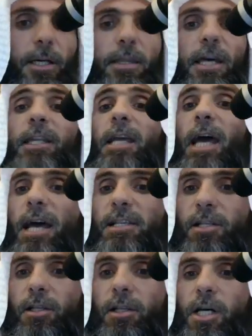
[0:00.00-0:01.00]
Then he
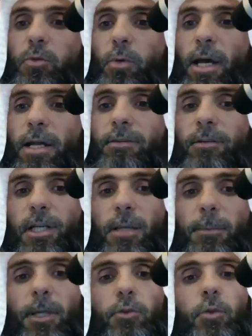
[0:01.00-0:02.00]
asked Allah to enter
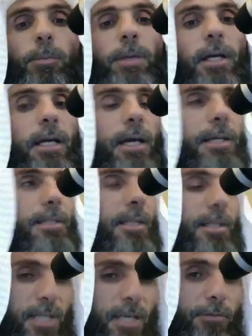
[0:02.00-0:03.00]
him into paradise
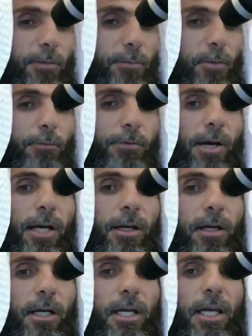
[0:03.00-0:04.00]
and save him from the
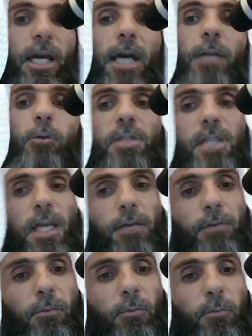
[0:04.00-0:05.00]
fire, and to save
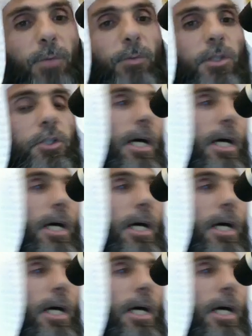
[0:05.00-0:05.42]
him from the